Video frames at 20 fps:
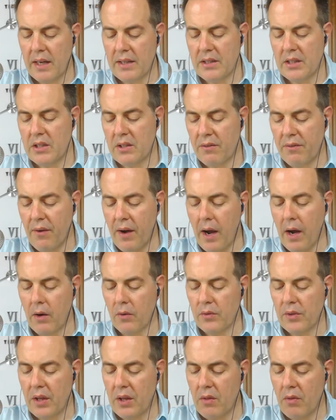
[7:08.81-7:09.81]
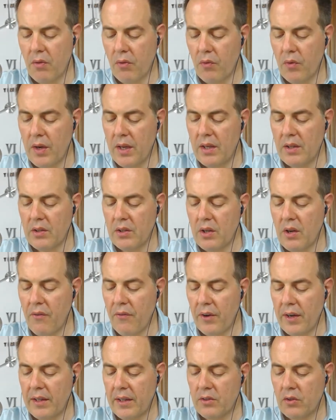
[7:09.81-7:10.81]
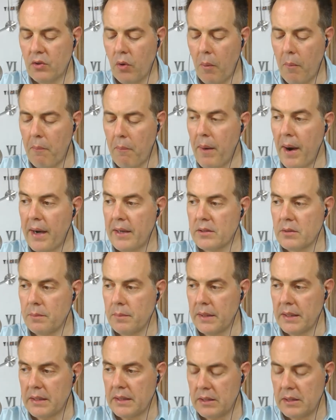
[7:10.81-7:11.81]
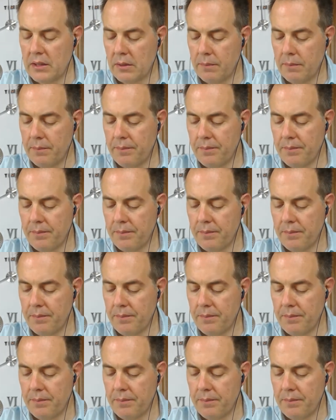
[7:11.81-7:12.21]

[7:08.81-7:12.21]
is found in three different compartments: